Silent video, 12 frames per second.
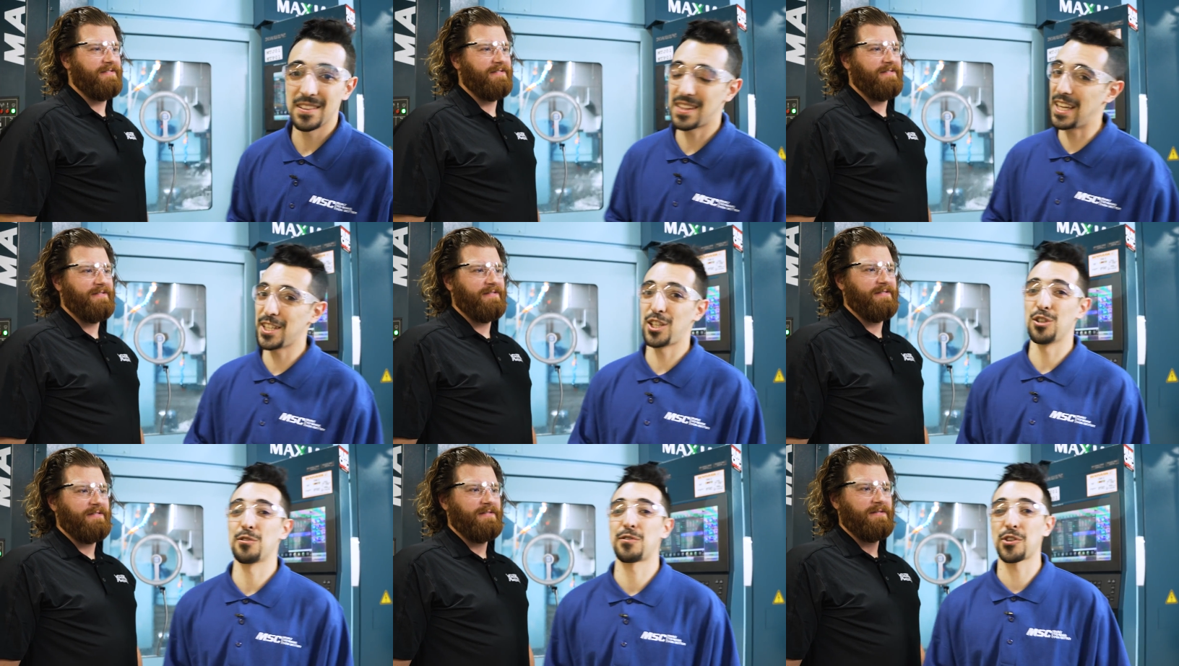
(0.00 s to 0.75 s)
Speaker 1: thank
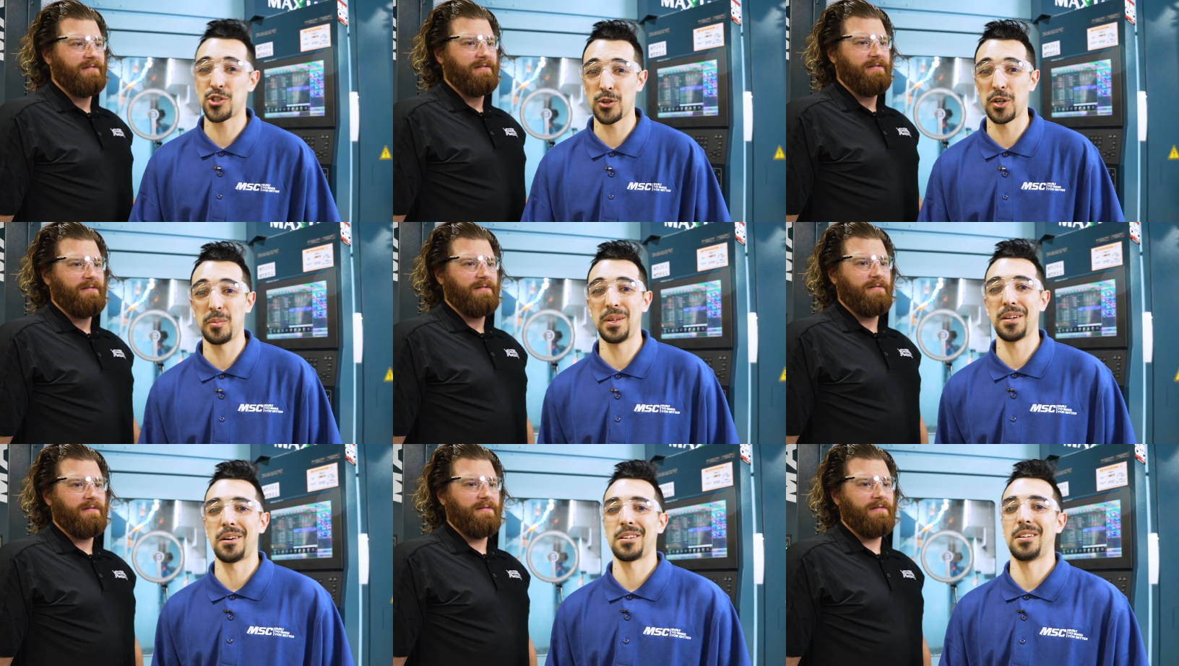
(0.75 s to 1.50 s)
you for joining
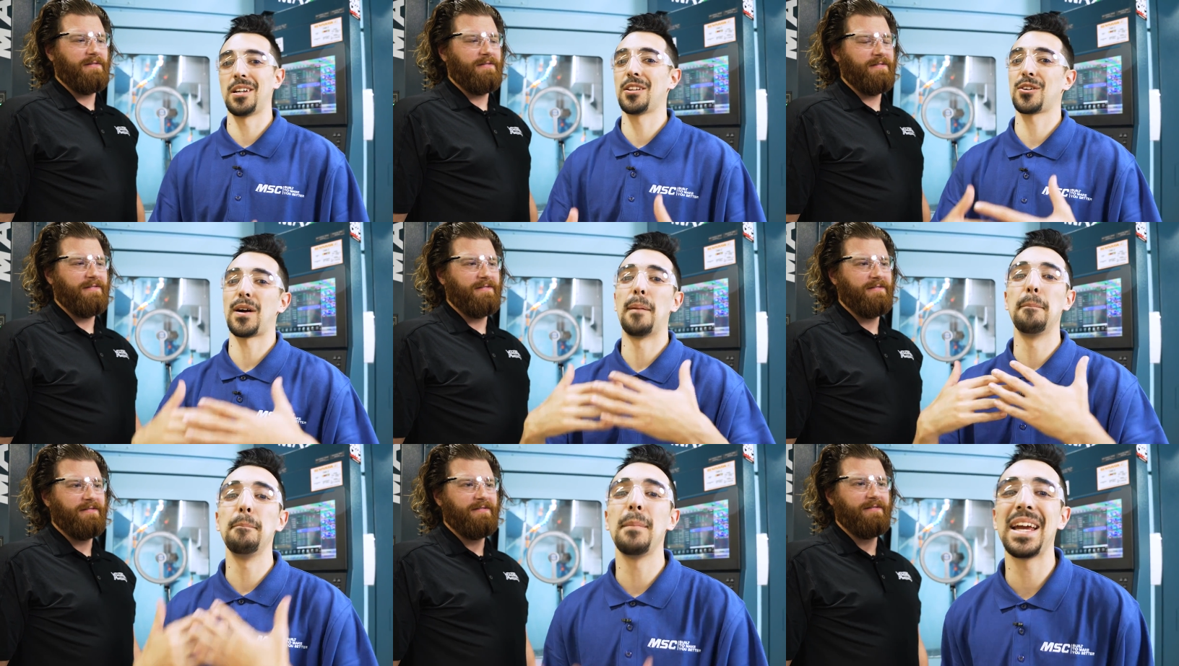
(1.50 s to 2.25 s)
me on another
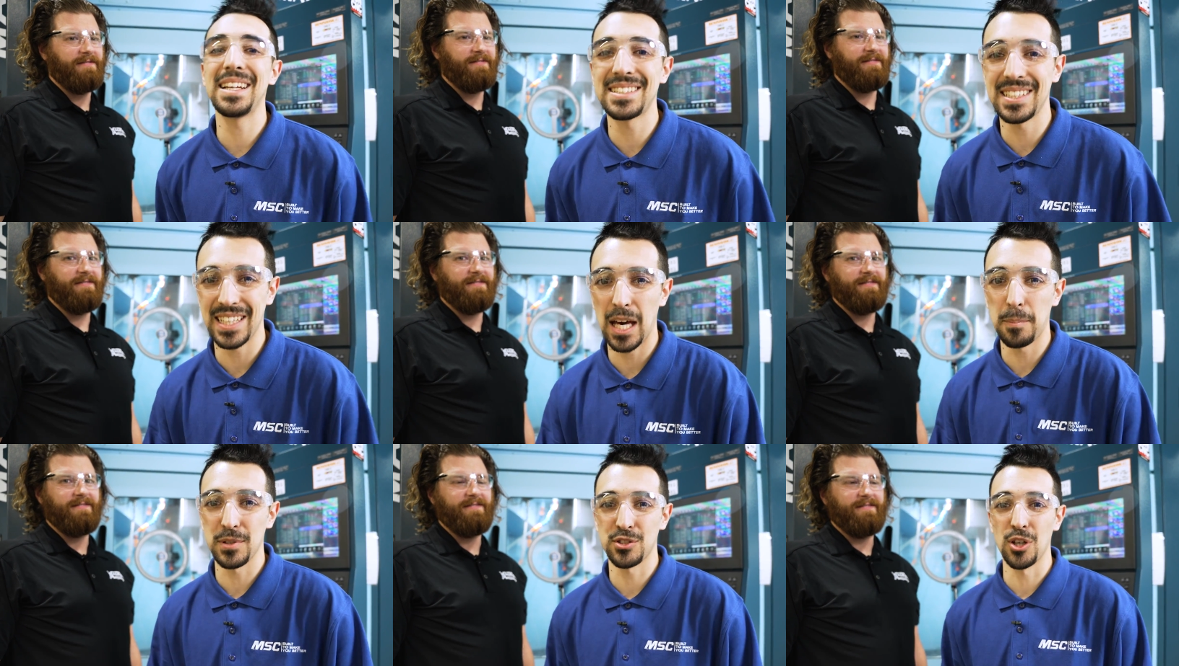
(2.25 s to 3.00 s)
amazing
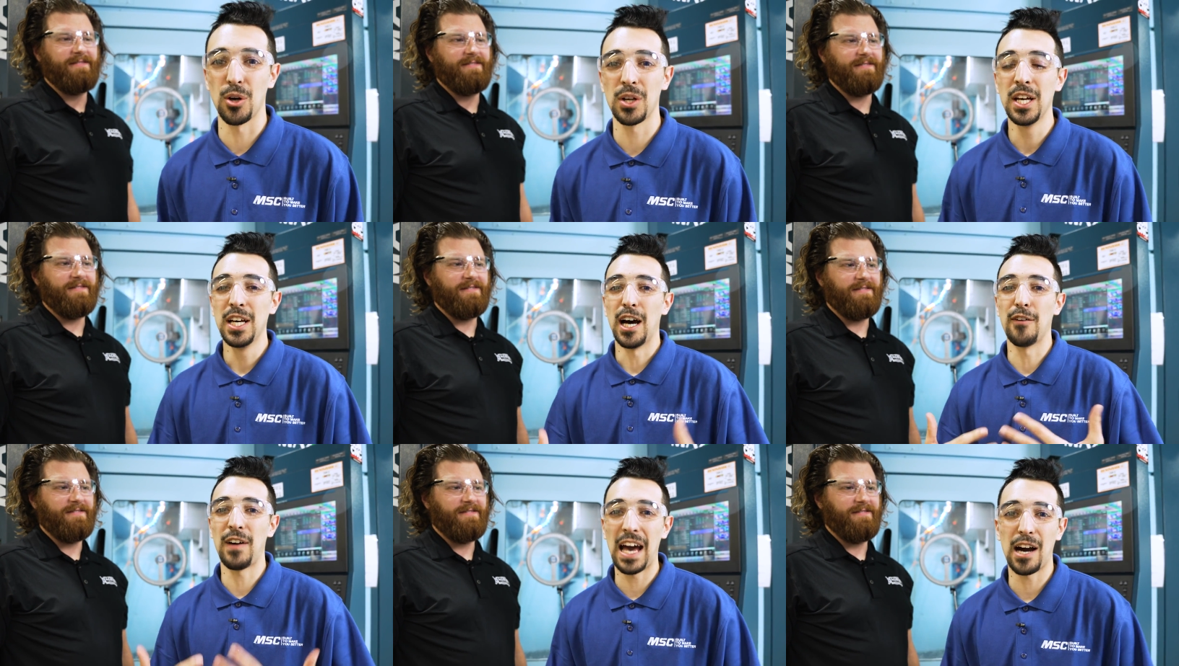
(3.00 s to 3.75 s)
episode
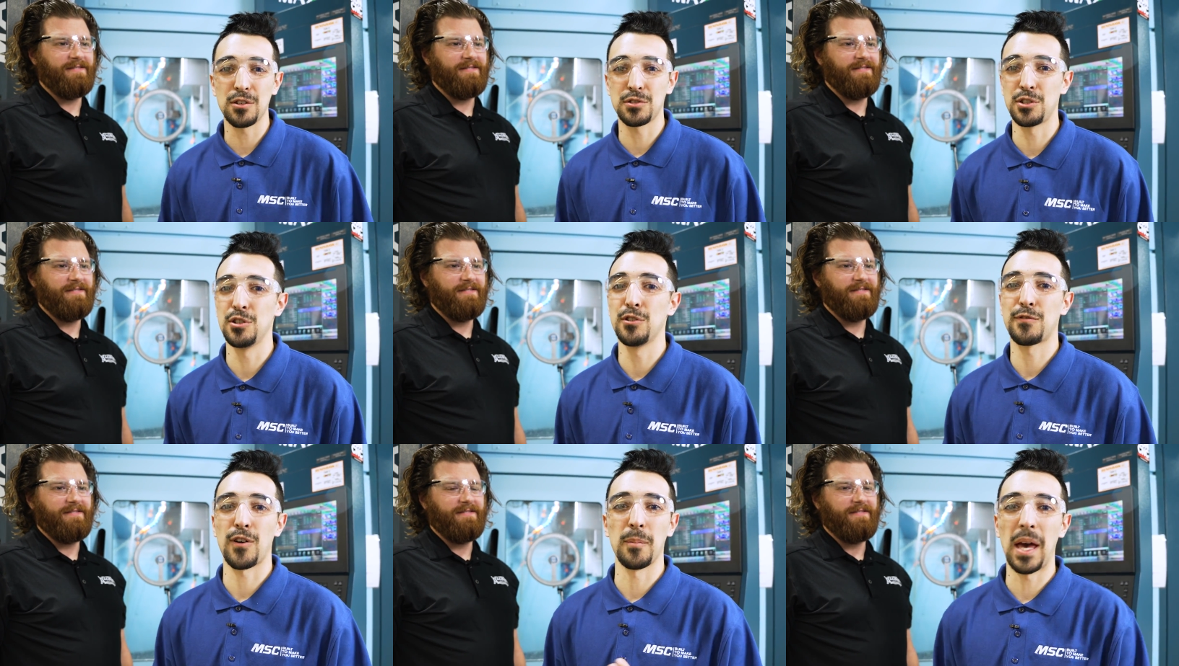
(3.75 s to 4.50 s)
of How To
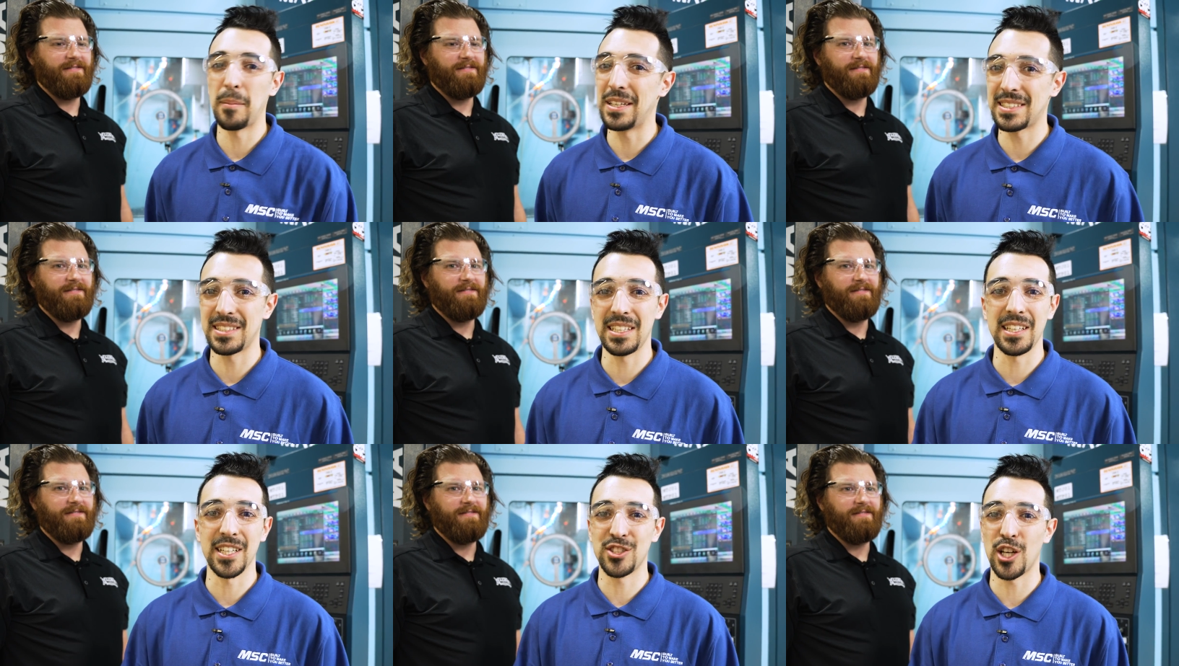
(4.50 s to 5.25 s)
from
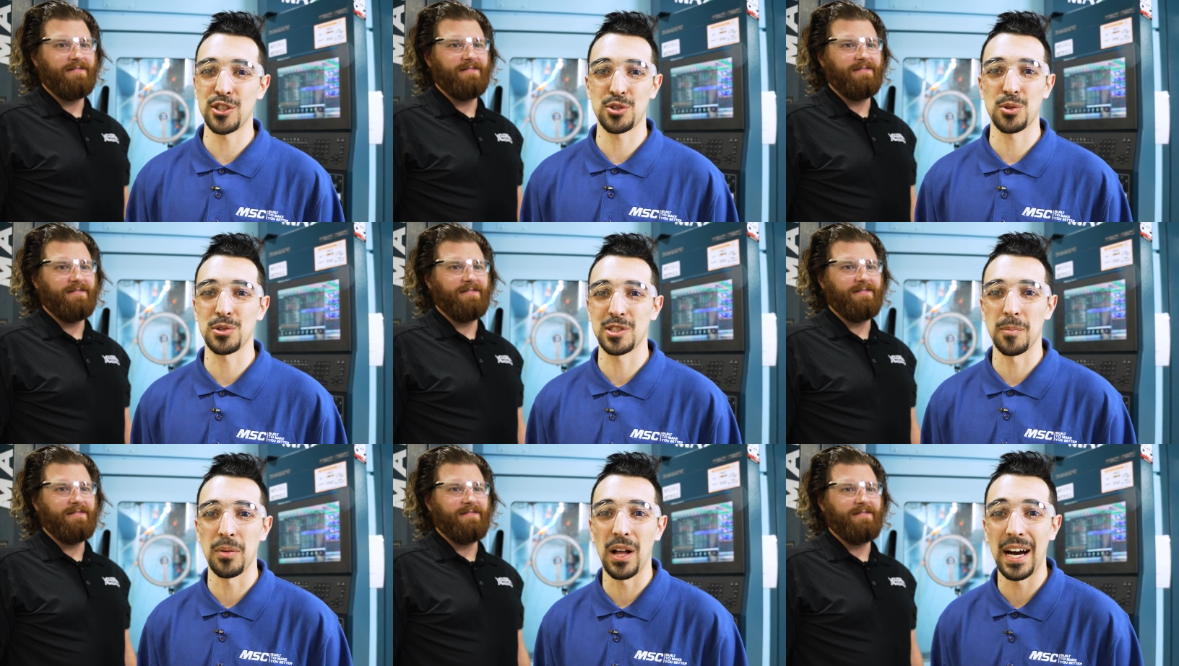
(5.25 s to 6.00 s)
MSC Industrial
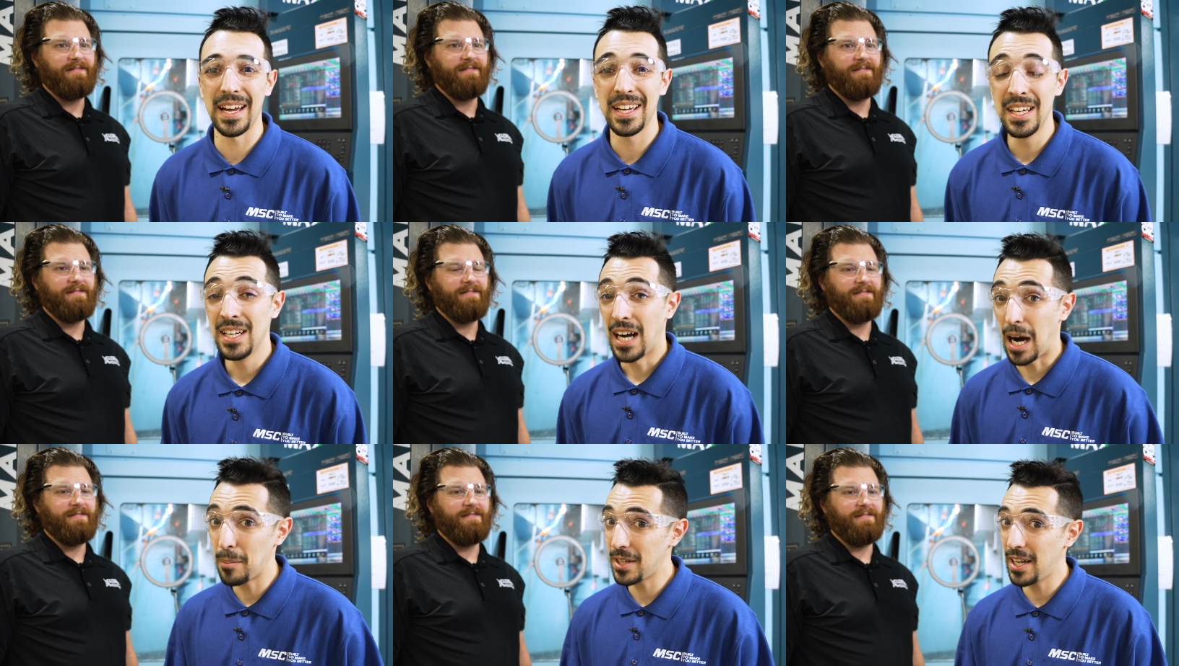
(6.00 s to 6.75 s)
Supply.
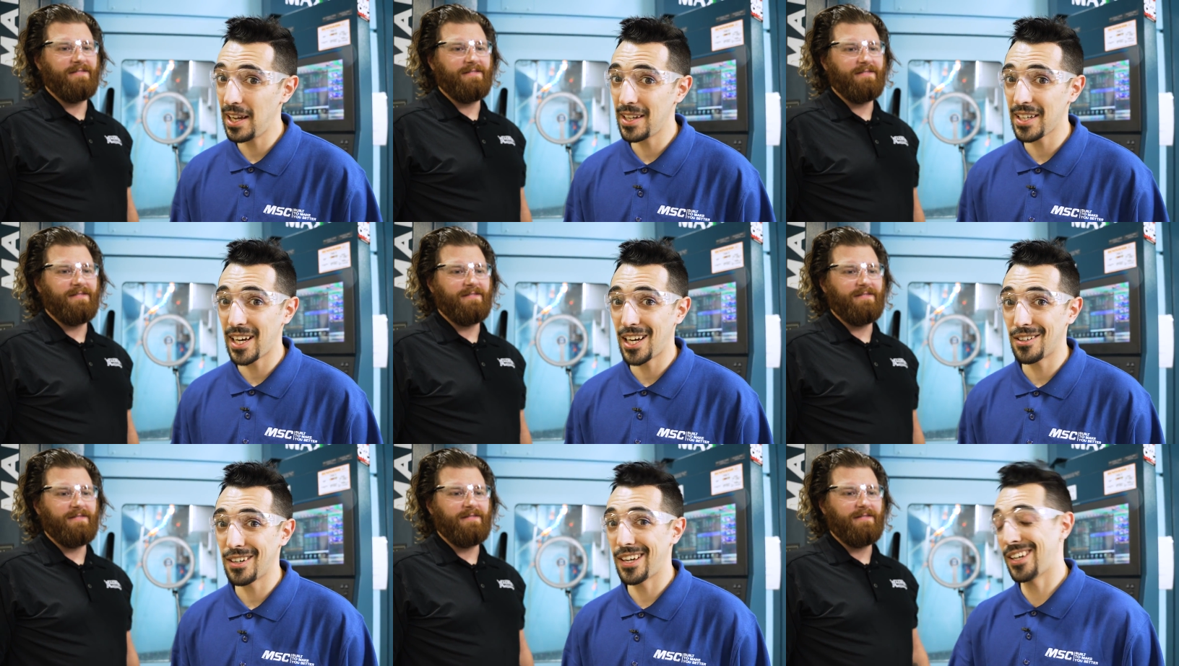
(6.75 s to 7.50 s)
I'm going to hang
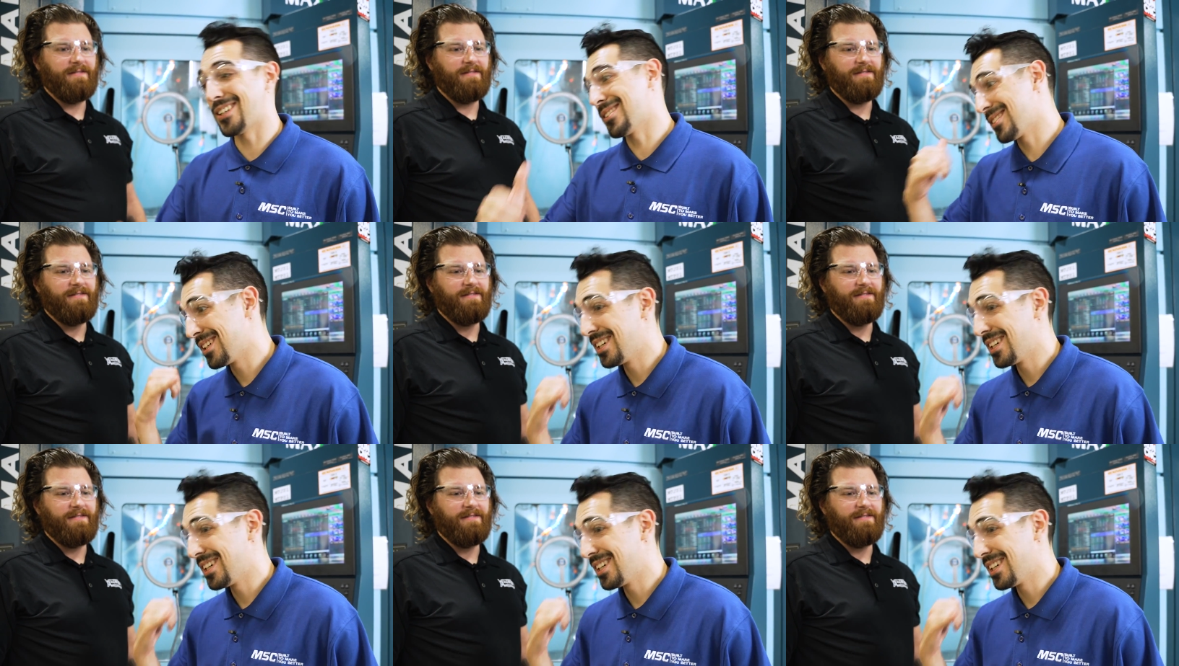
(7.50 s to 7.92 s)
out and